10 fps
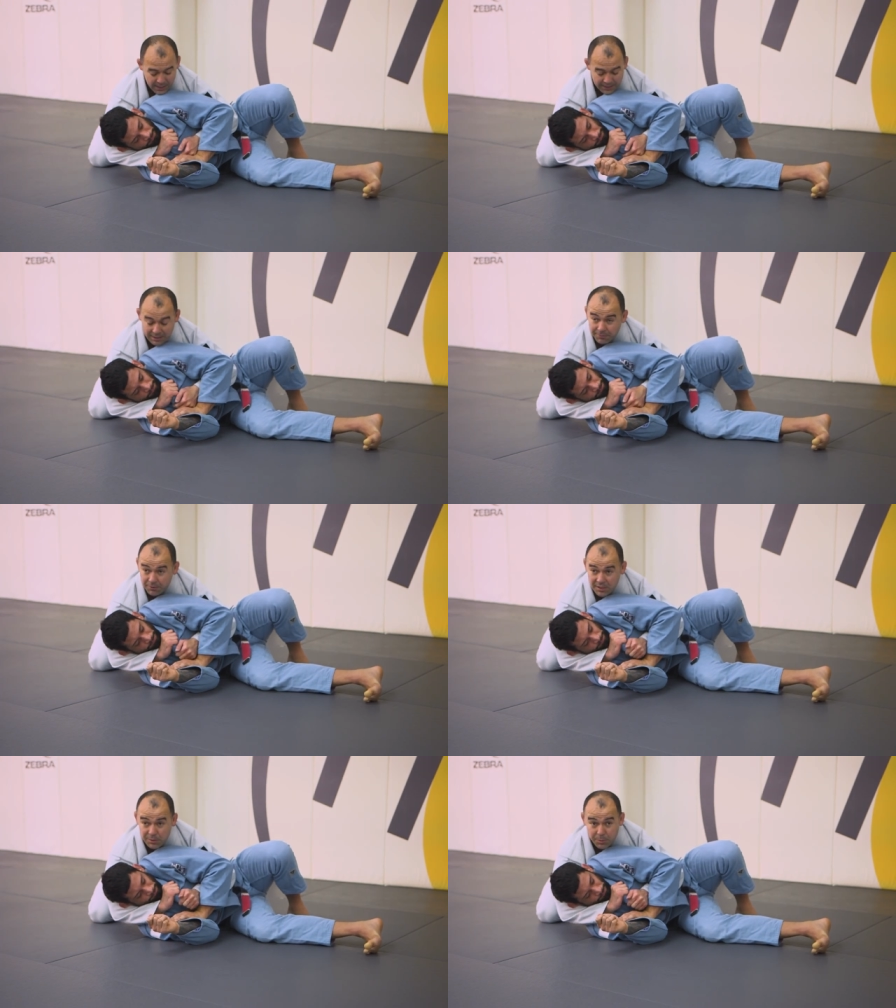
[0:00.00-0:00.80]
And then
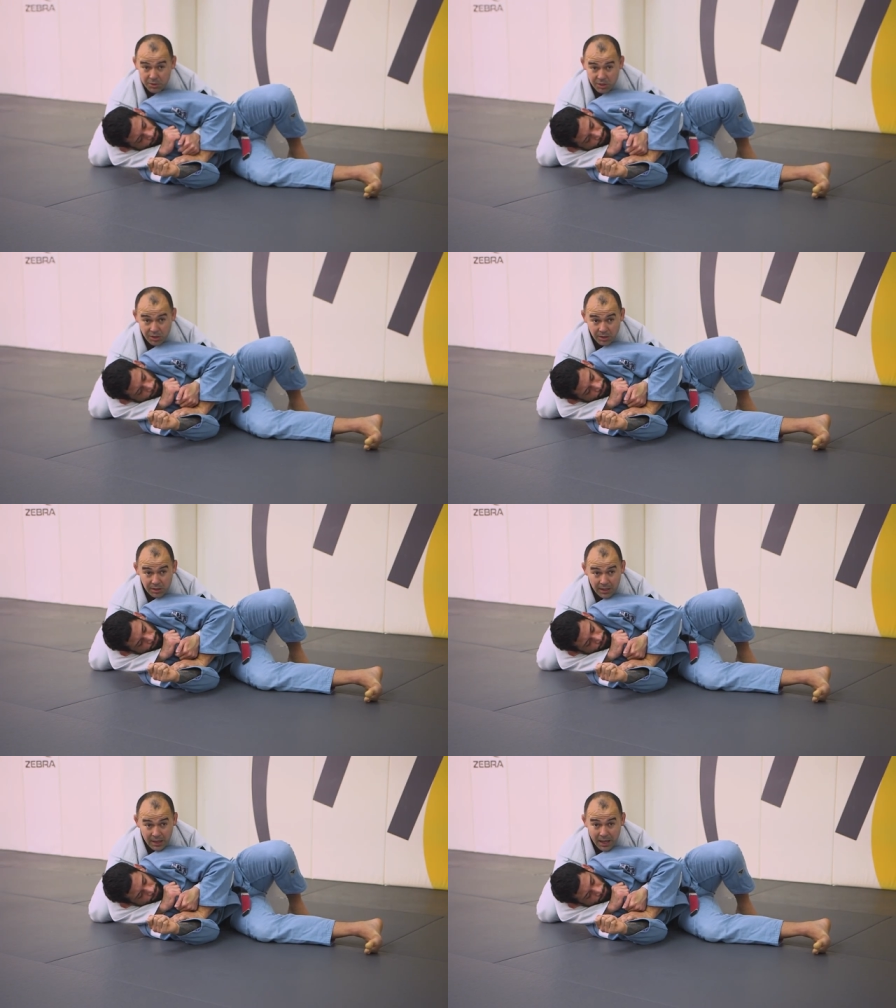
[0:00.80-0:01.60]
from this position,
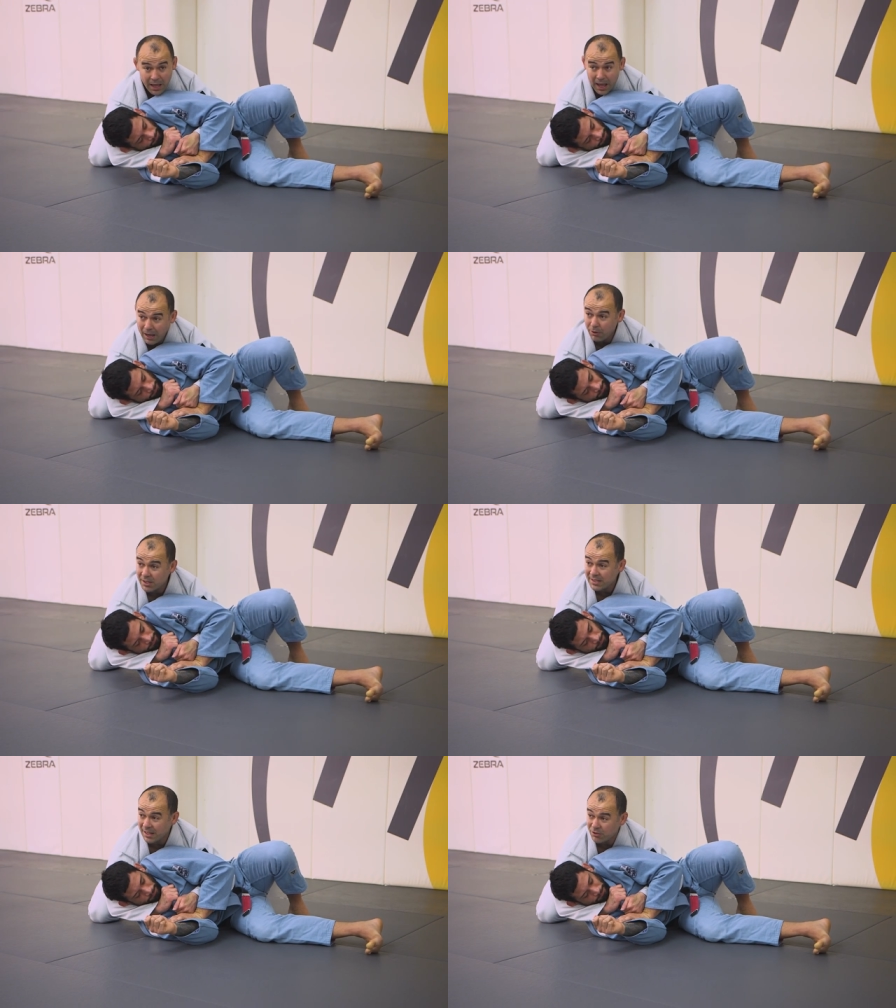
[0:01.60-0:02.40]
I'm
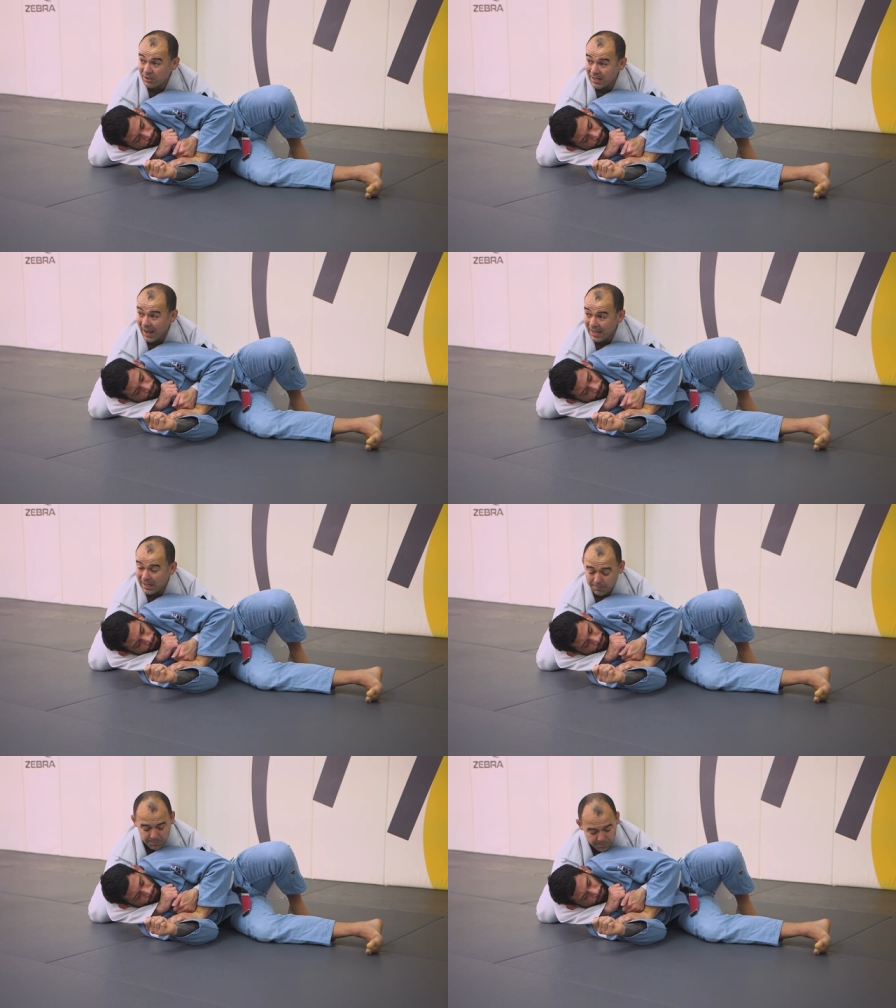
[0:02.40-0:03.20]
gonna start to
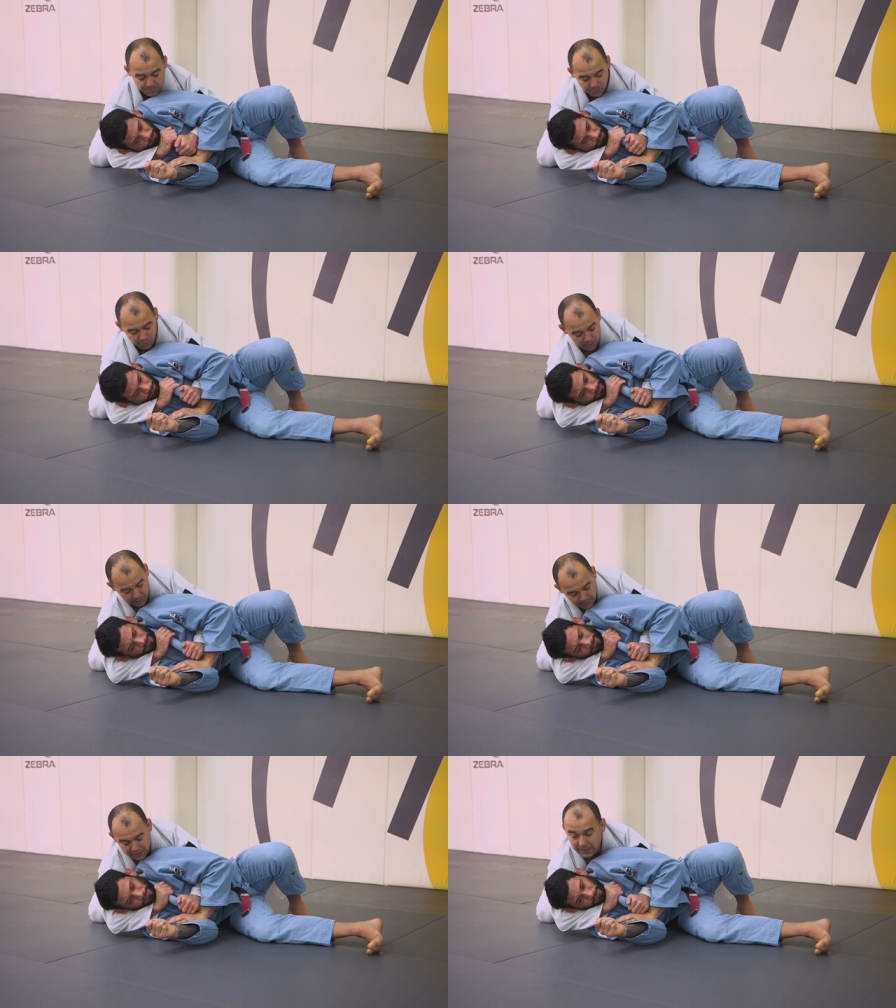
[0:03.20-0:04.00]
tie up more
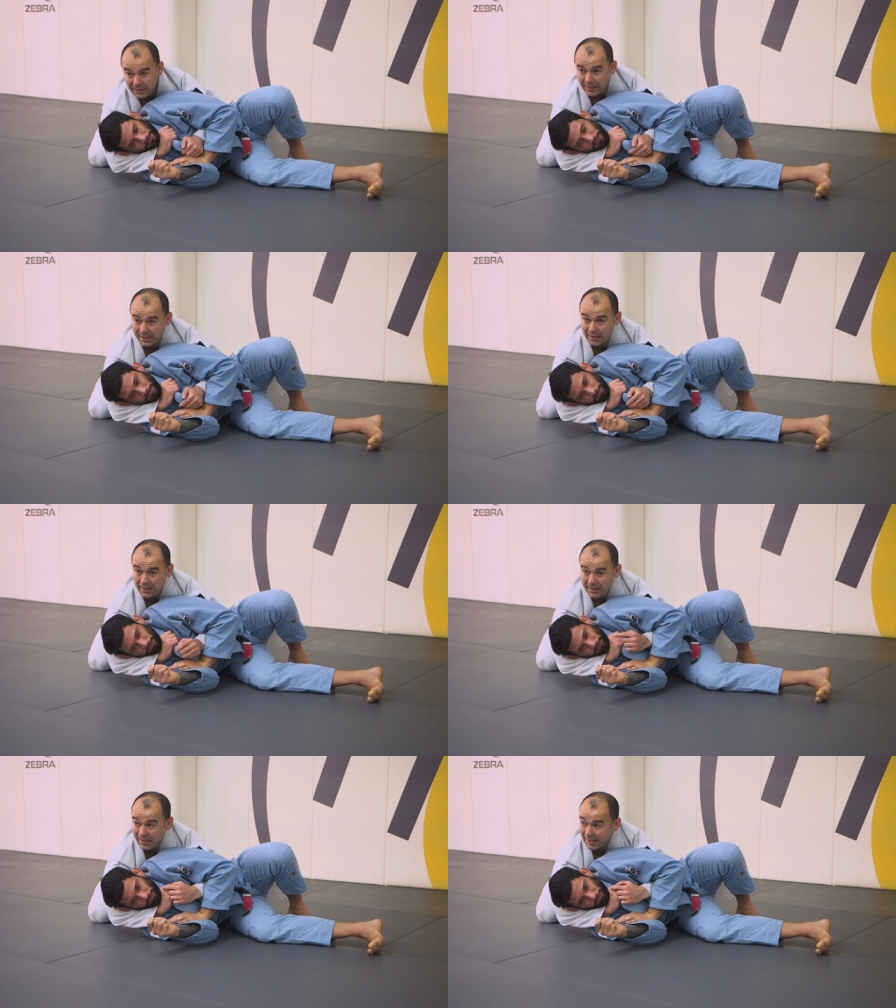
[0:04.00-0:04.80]
the,
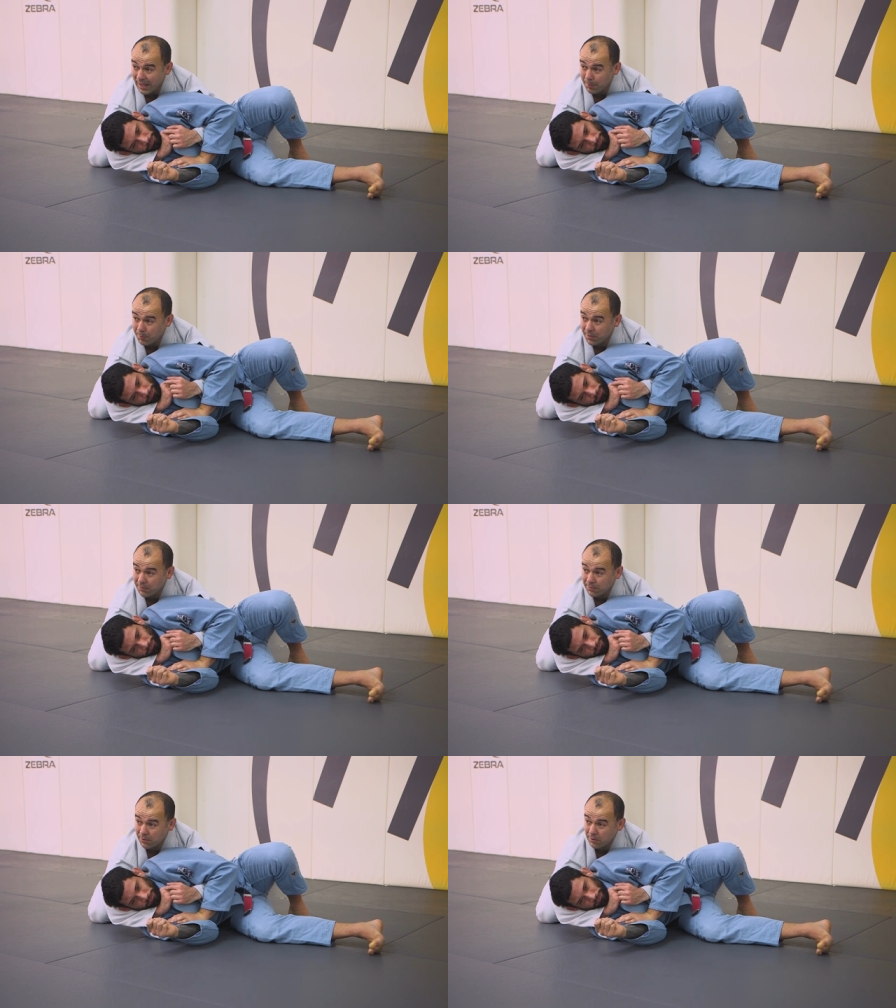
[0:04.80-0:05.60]
the gap
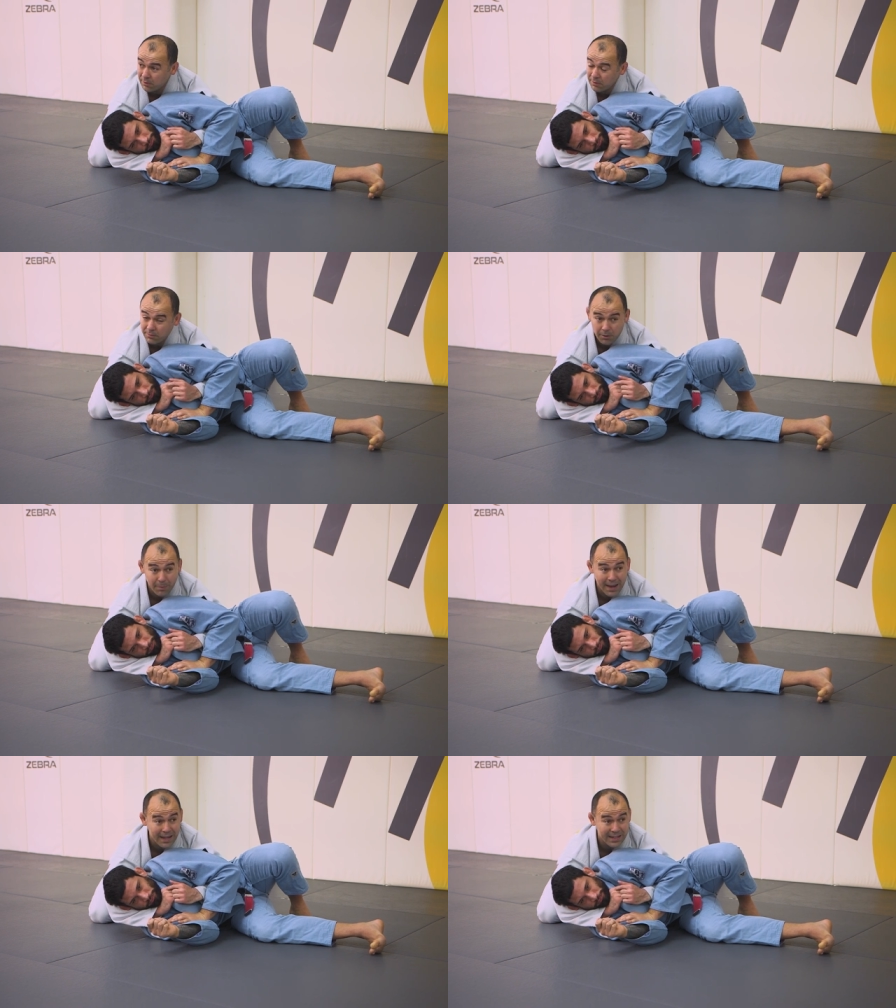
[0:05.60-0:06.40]
from,
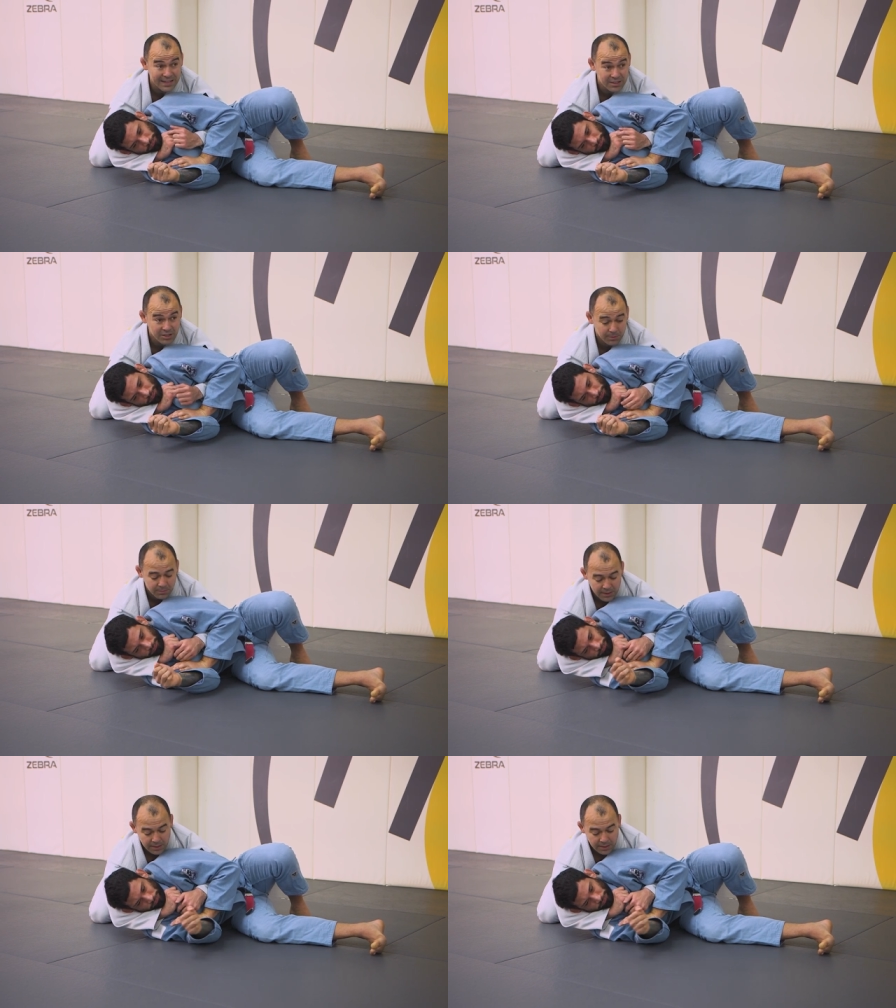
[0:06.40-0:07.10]
from my hand and his chin.